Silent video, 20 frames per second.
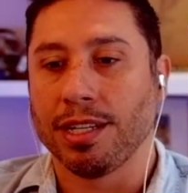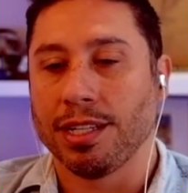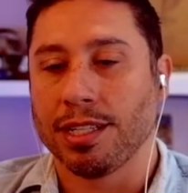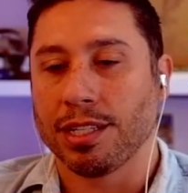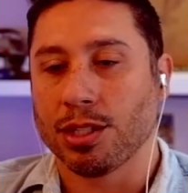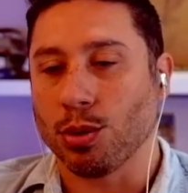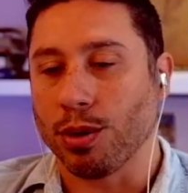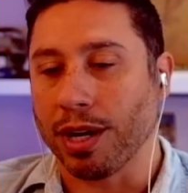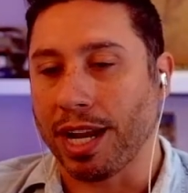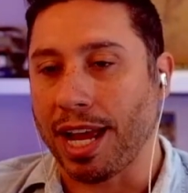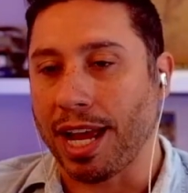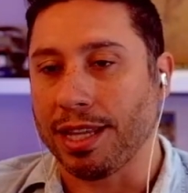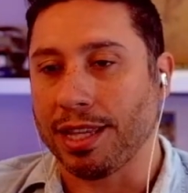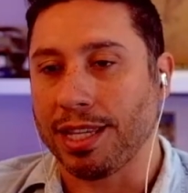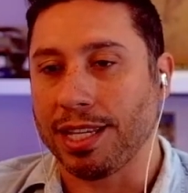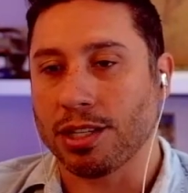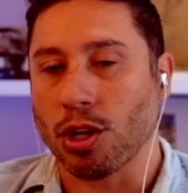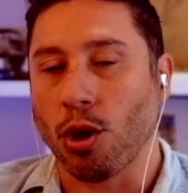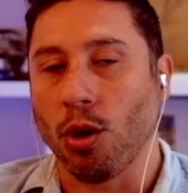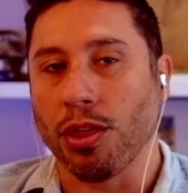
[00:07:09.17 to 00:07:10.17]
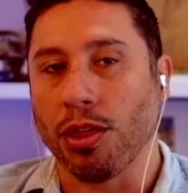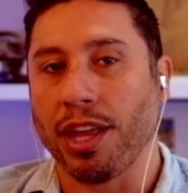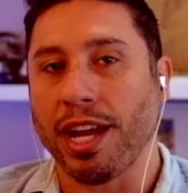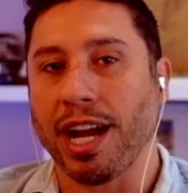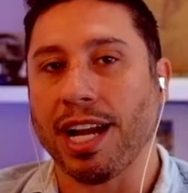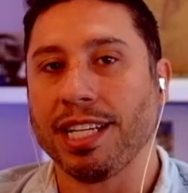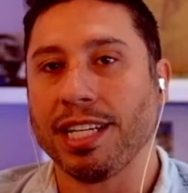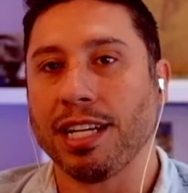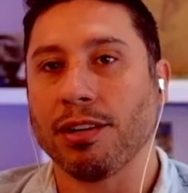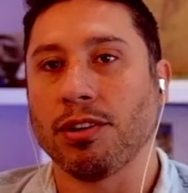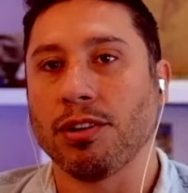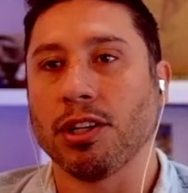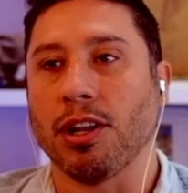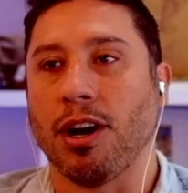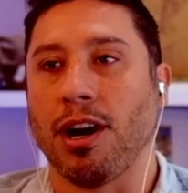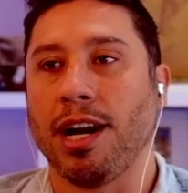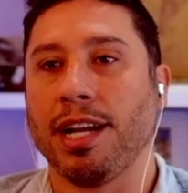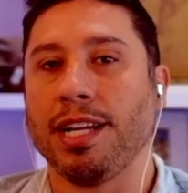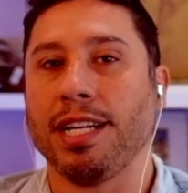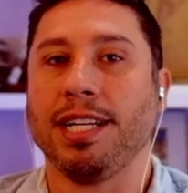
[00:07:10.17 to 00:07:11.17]
So again, this whole idea of a
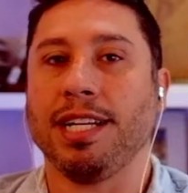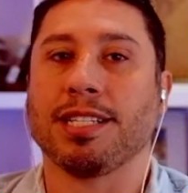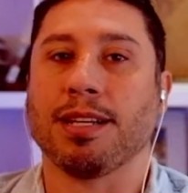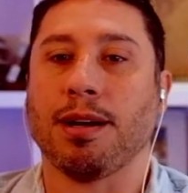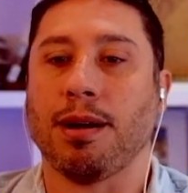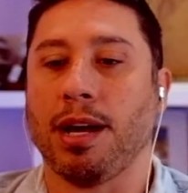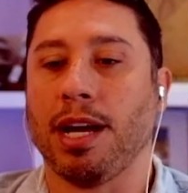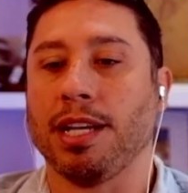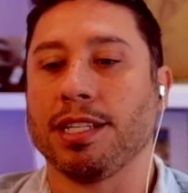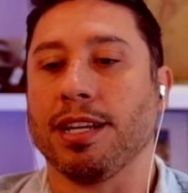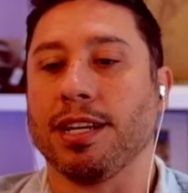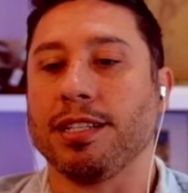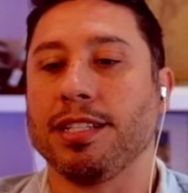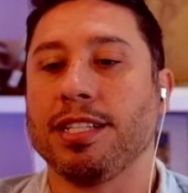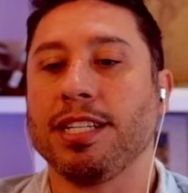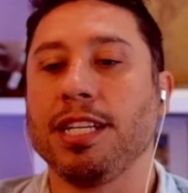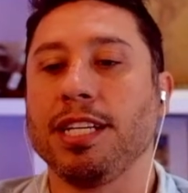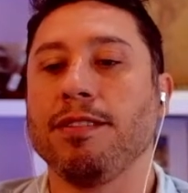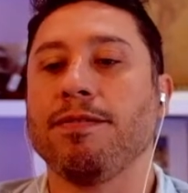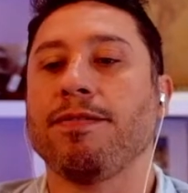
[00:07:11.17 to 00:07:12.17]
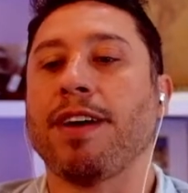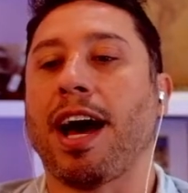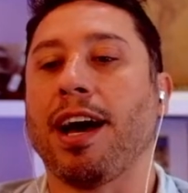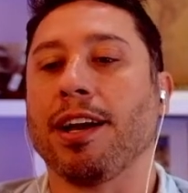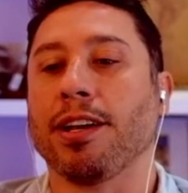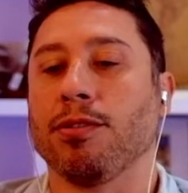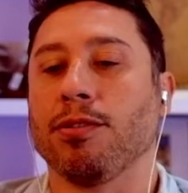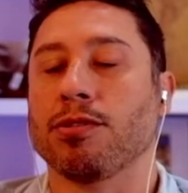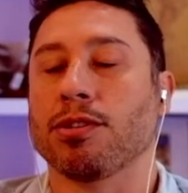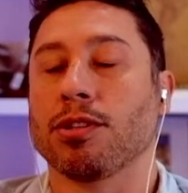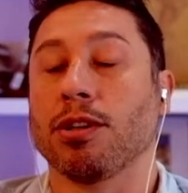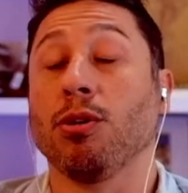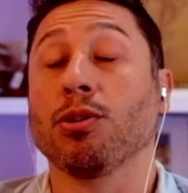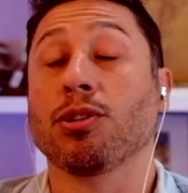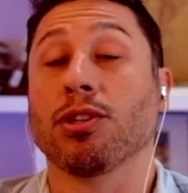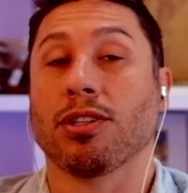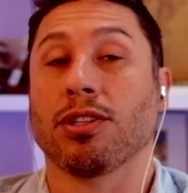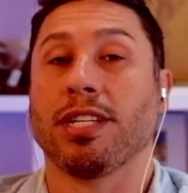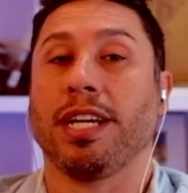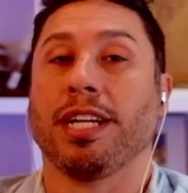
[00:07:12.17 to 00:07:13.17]
lawn is a devalued
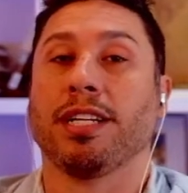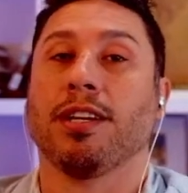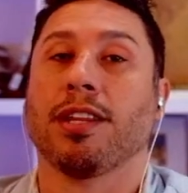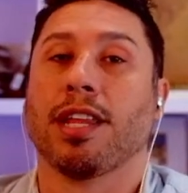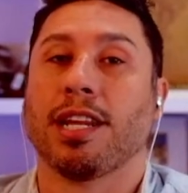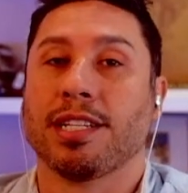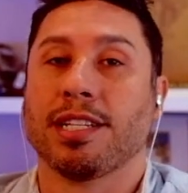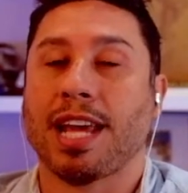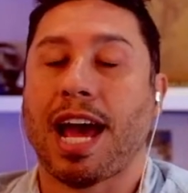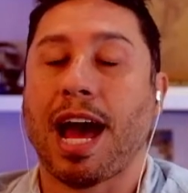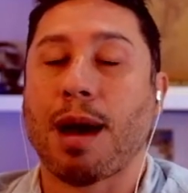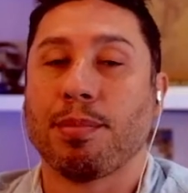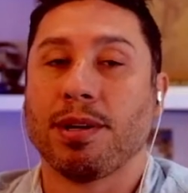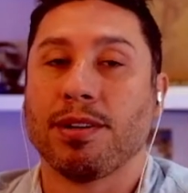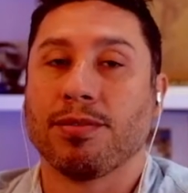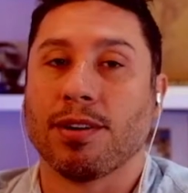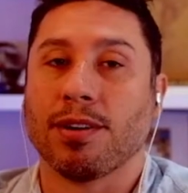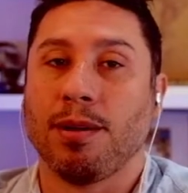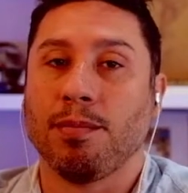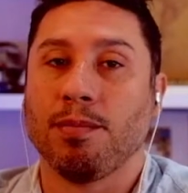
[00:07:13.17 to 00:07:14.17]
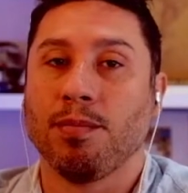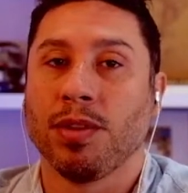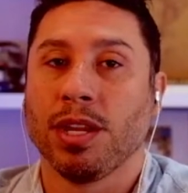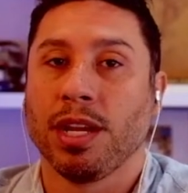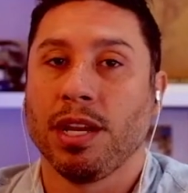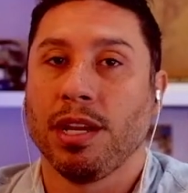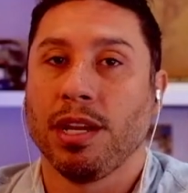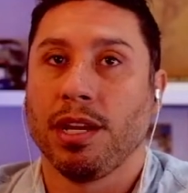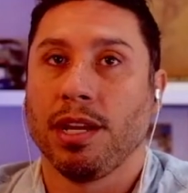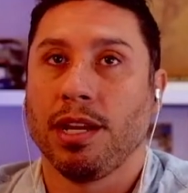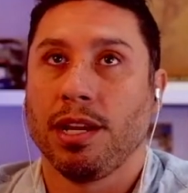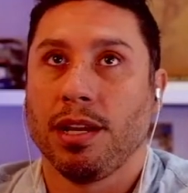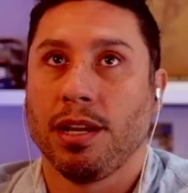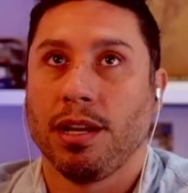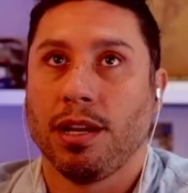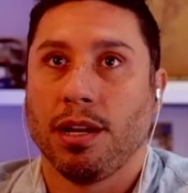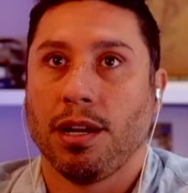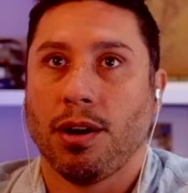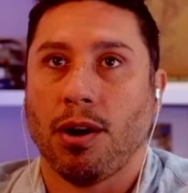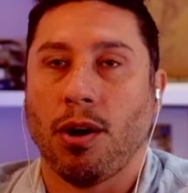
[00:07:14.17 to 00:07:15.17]
social signal that has happened from
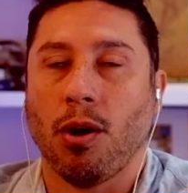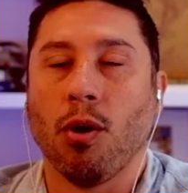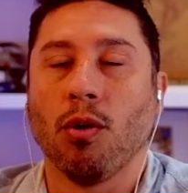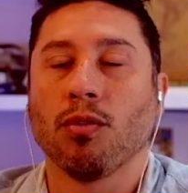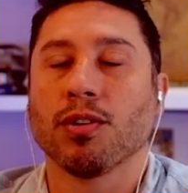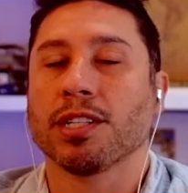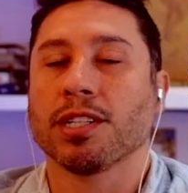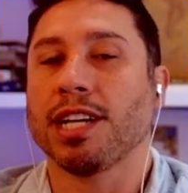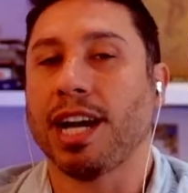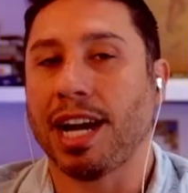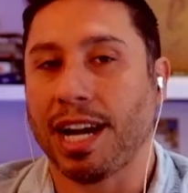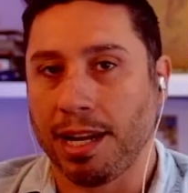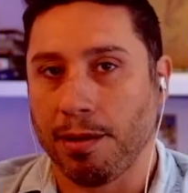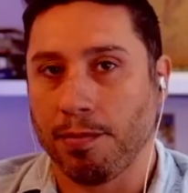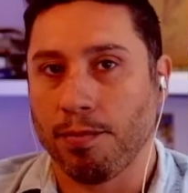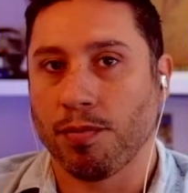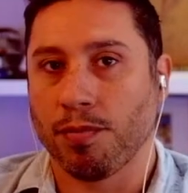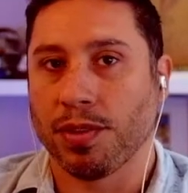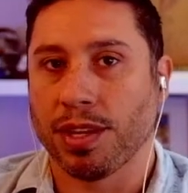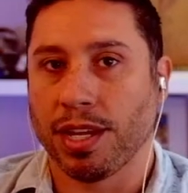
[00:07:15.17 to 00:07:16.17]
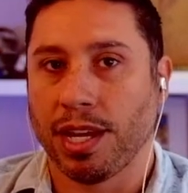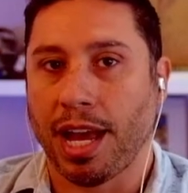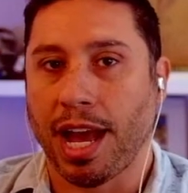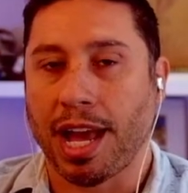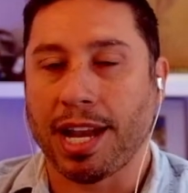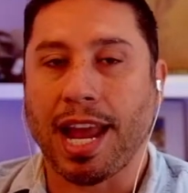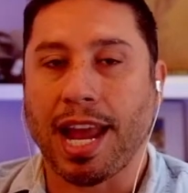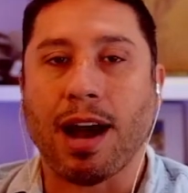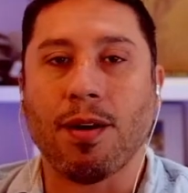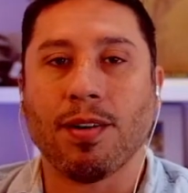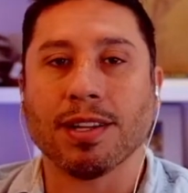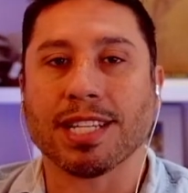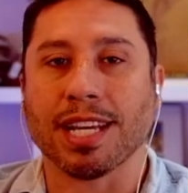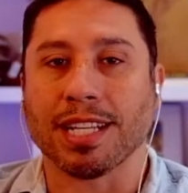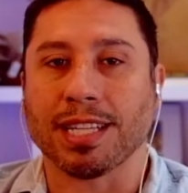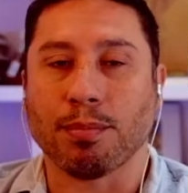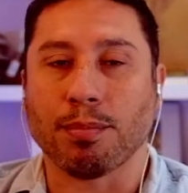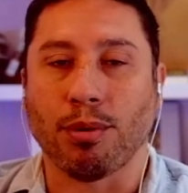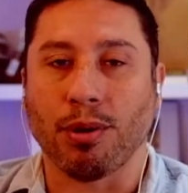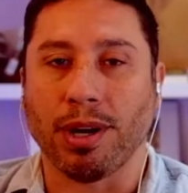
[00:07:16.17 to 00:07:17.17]
over time. And now it's at
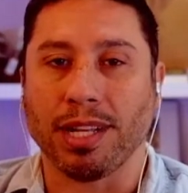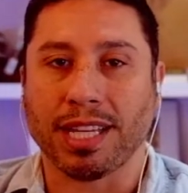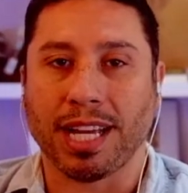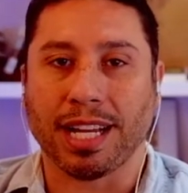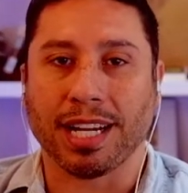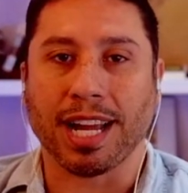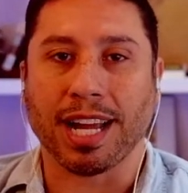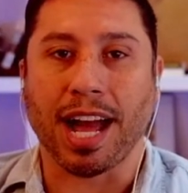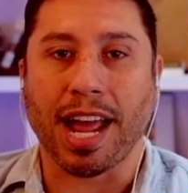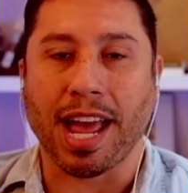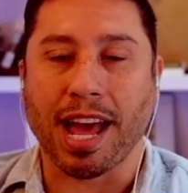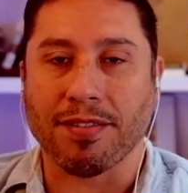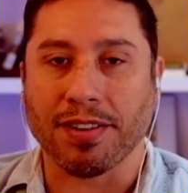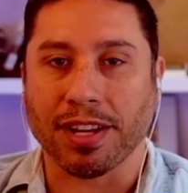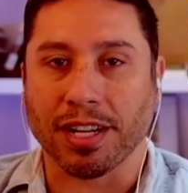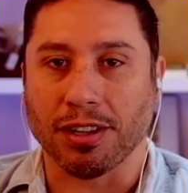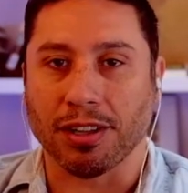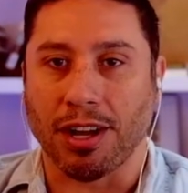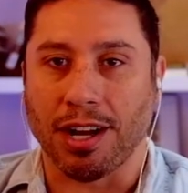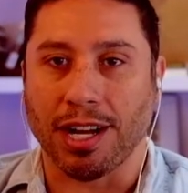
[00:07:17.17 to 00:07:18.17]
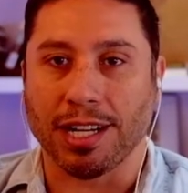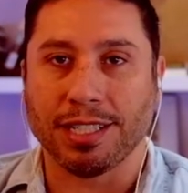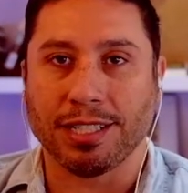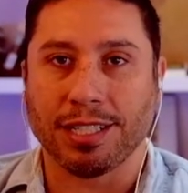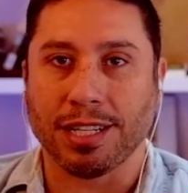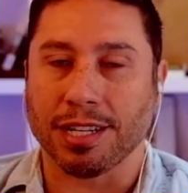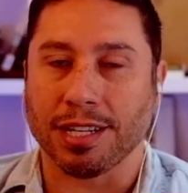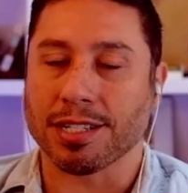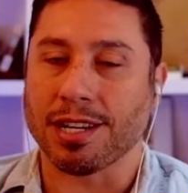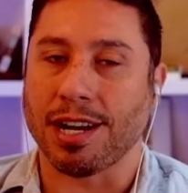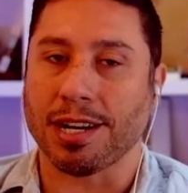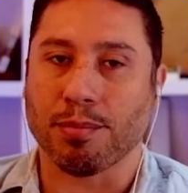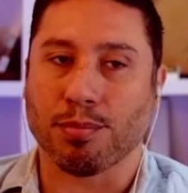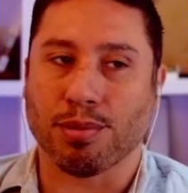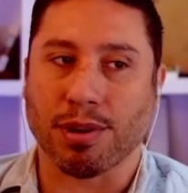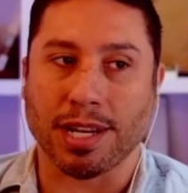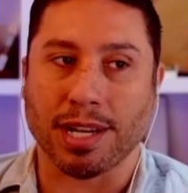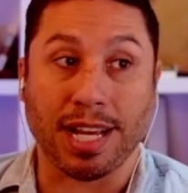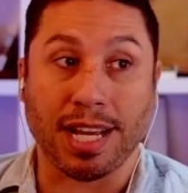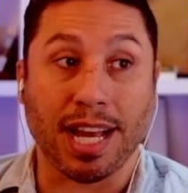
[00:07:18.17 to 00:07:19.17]
the point that a guy having a lawn does not
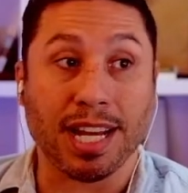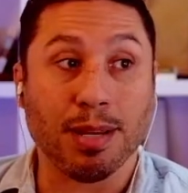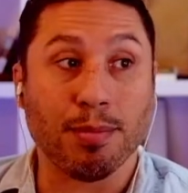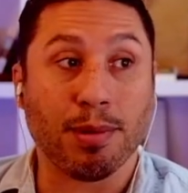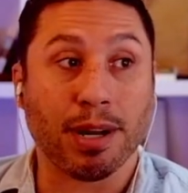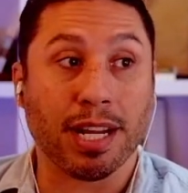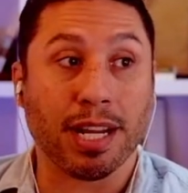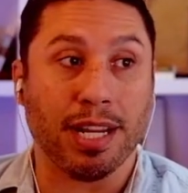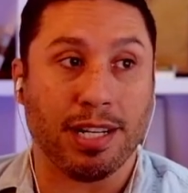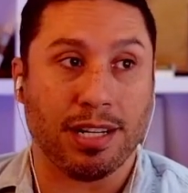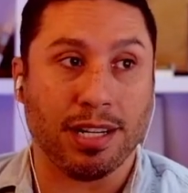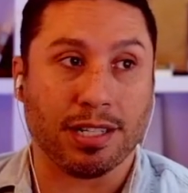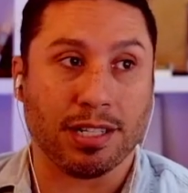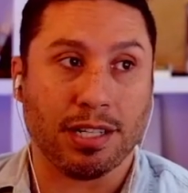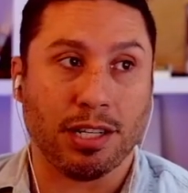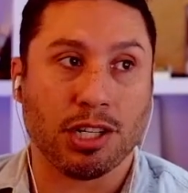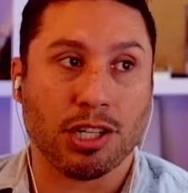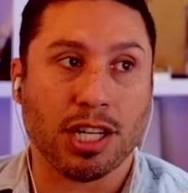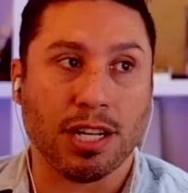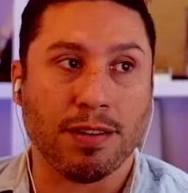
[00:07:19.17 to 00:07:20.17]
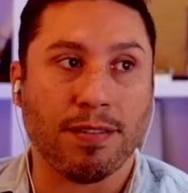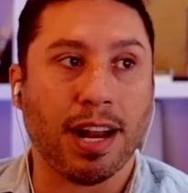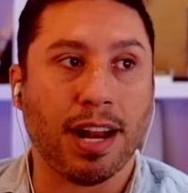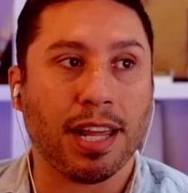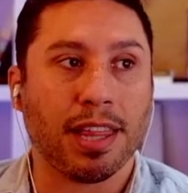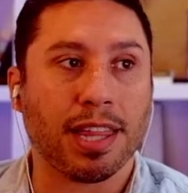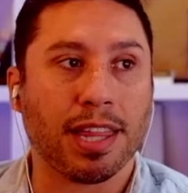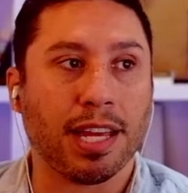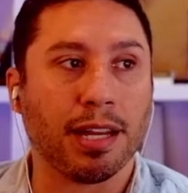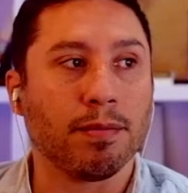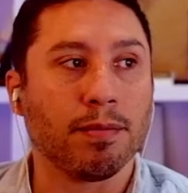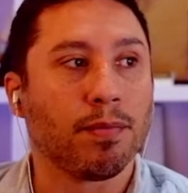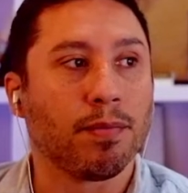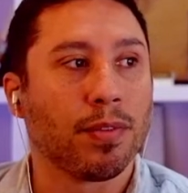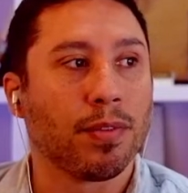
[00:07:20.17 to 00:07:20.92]
impress anybody. It doesn't achieve anything.